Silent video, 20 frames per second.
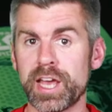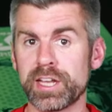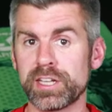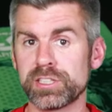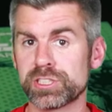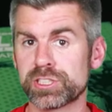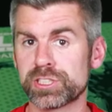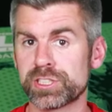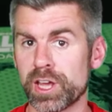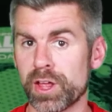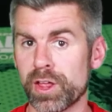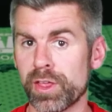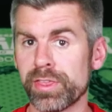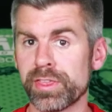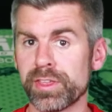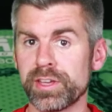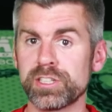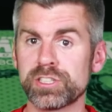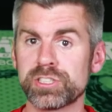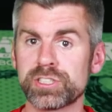and stealth
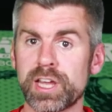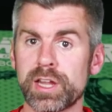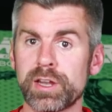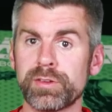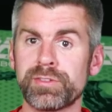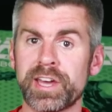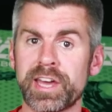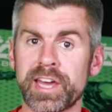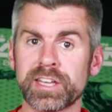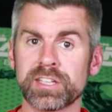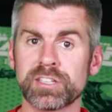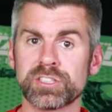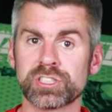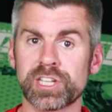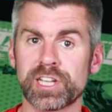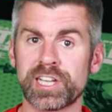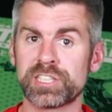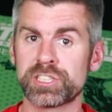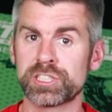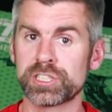instead of hack and
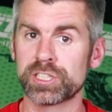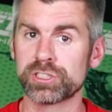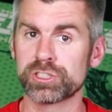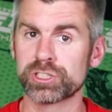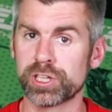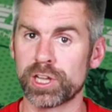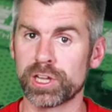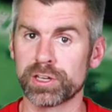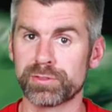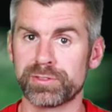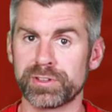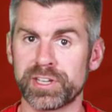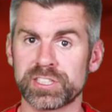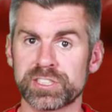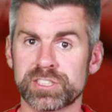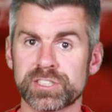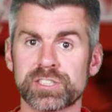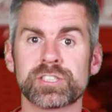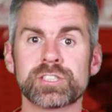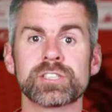slash
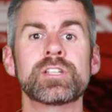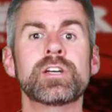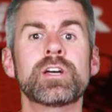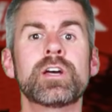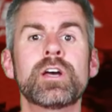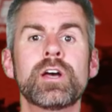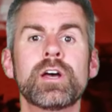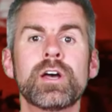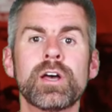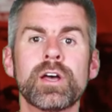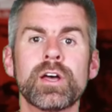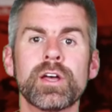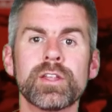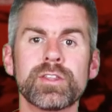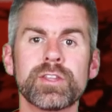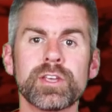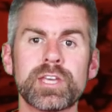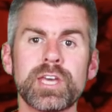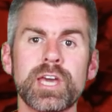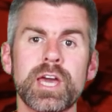slugfests.
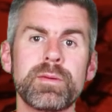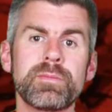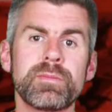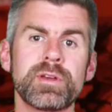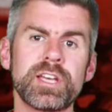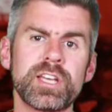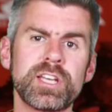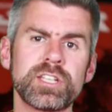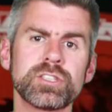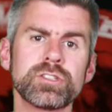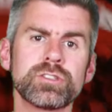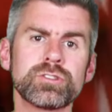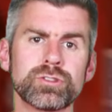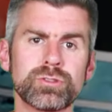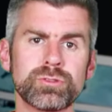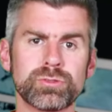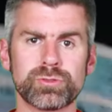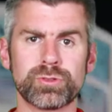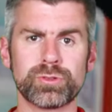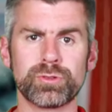The game isn't
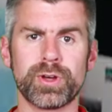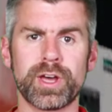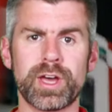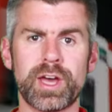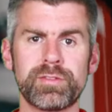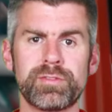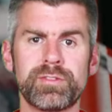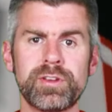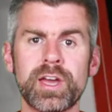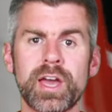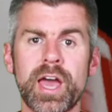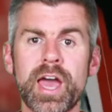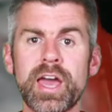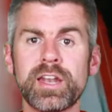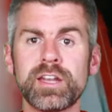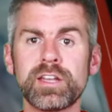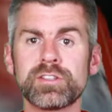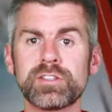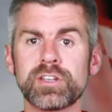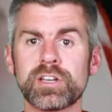too rule heavy
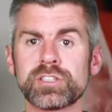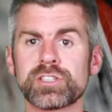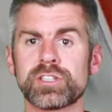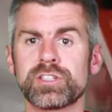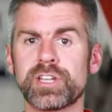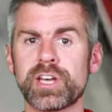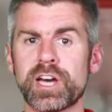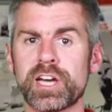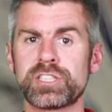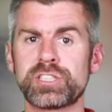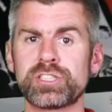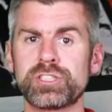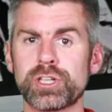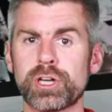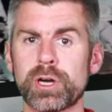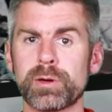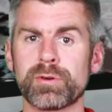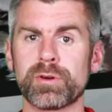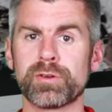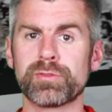and it does a nice
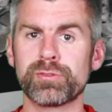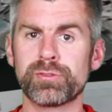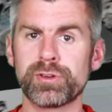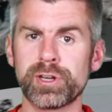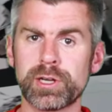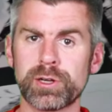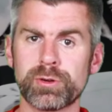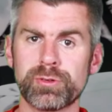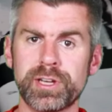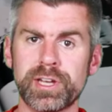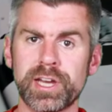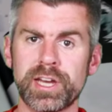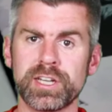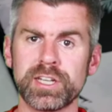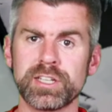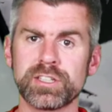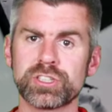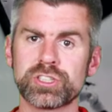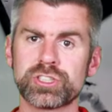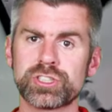job of
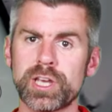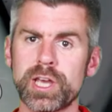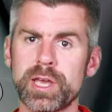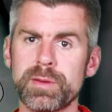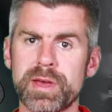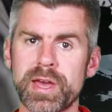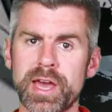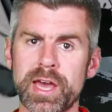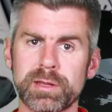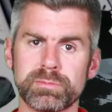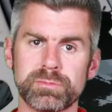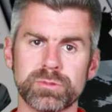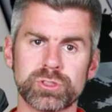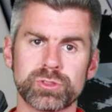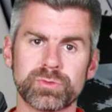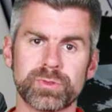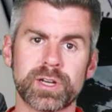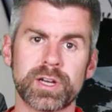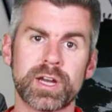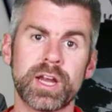recreating the same
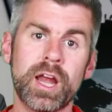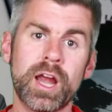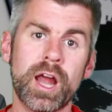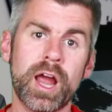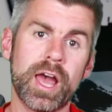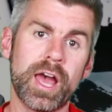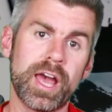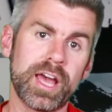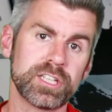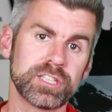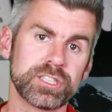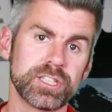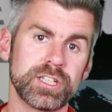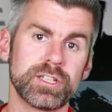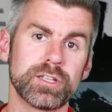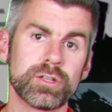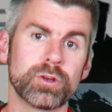atmosphere as in the